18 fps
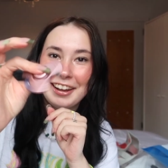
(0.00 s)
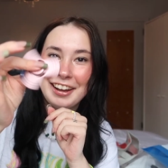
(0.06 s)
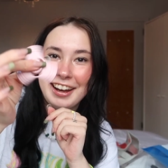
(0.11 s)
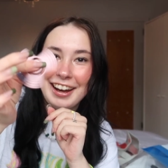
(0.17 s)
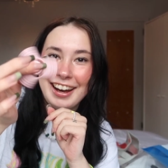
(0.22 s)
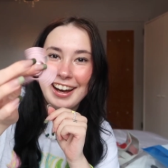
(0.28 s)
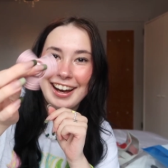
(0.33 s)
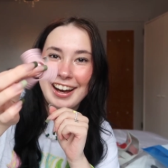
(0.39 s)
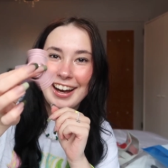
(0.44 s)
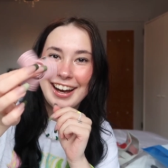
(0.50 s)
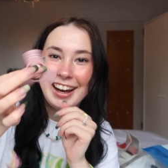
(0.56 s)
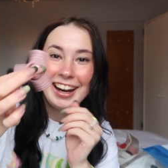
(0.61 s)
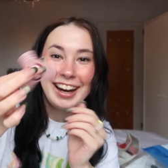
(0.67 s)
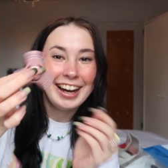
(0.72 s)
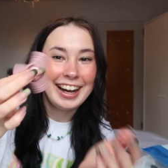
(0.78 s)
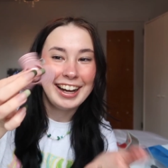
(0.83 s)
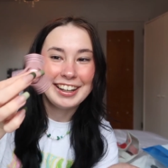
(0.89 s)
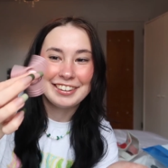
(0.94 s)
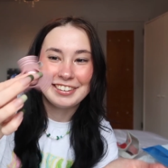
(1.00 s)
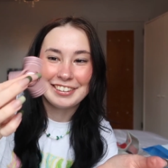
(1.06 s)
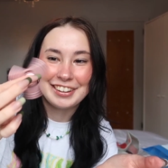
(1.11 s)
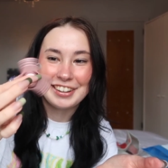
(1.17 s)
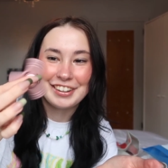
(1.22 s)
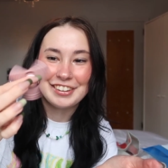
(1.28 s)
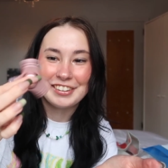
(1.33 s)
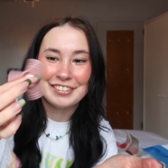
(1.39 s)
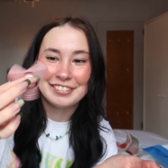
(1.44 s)
I don't
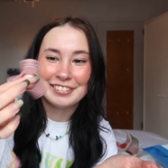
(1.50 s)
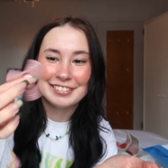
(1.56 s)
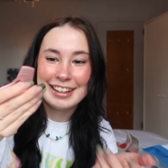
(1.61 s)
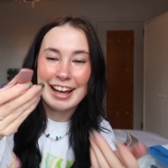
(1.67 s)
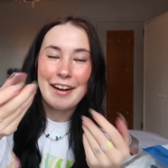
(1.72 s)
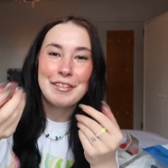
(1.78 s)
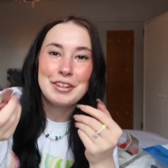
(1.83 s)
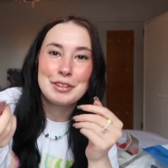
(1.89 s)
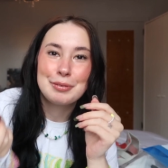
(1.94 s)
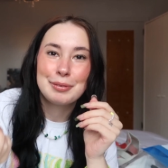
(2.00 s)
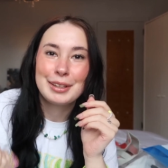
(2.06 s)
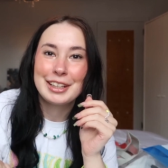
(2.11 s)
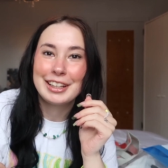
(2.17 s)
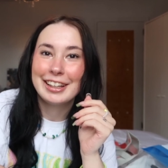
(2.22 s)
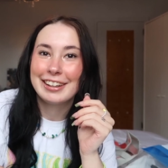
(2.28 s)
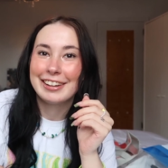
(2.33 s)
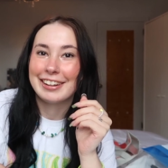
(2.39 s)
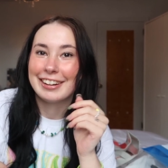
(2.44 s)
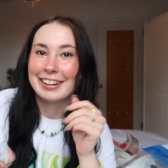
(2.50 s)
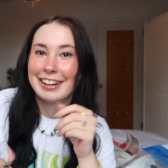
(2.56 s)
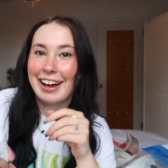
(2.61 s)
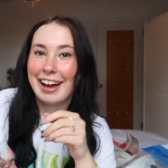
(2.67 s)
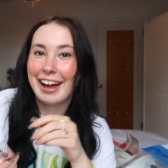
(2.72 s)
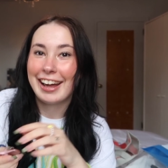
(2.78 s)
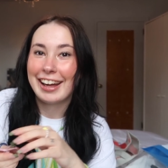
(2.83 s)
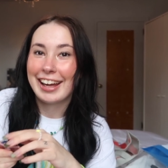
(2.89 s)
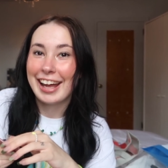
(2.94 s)
know. That one's pretty good.
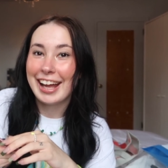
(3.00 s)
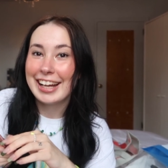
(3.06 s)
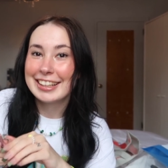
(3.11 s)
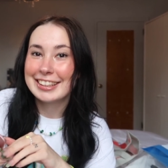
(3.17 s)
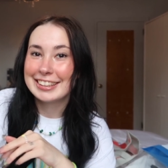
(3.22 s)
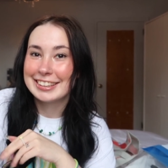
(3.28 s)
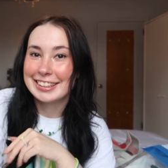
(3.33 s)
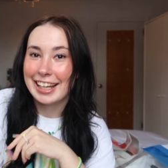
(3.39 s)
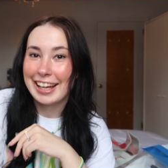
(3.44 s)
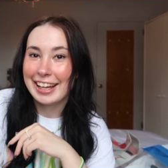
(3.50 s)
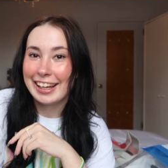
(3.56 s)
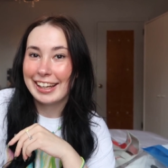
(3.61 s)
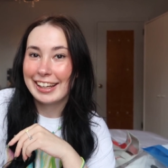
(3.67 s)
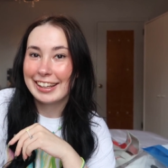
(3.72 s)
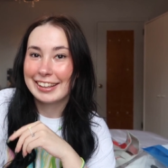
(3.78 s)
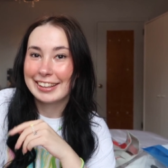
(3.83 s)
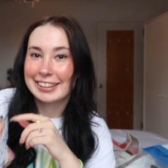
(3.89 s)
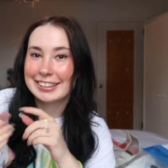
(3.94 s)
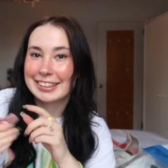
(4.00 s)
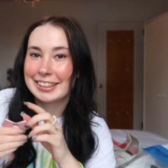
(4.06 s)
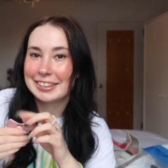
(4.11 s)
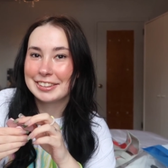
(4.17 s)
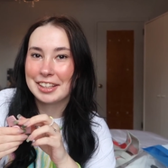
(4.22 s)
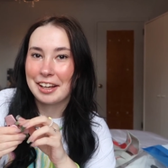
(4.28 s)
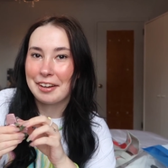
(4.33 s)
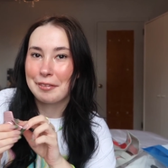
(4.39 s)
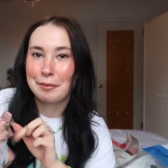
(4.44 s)
I hate to say it because
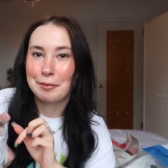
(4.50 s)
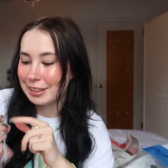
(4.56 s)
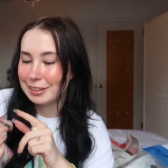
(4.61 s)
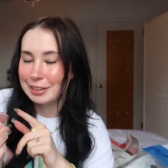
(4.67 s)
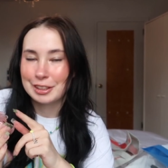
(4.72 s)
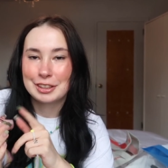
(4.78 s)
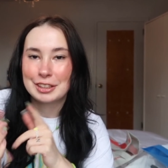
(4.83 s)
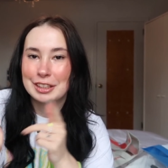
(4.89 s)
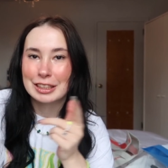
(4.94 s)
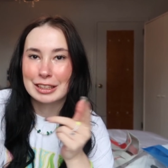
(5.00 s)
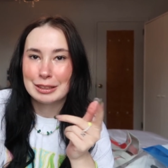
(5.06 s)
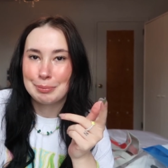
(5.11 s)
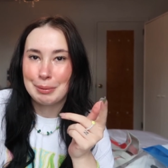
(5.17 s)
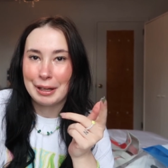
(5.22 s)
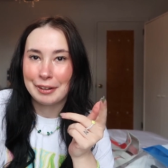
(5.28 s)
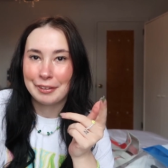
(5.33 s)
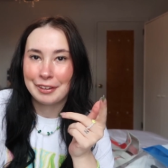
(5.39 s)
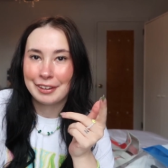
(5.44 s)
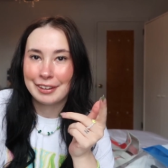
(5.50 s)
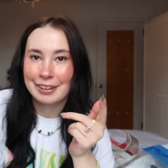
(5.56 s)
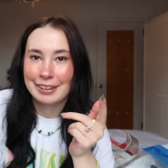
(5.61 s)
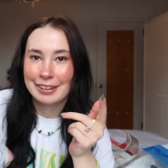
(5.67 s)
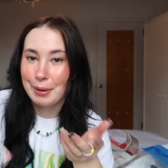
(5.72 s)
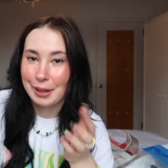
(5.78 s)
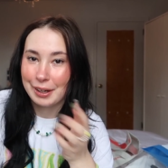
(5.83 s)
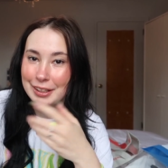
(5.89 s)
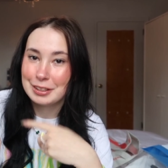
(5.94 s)
it's like, it's just a spinner,
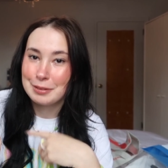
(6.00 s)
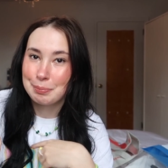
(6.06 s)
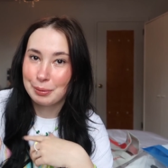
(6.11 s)
but it's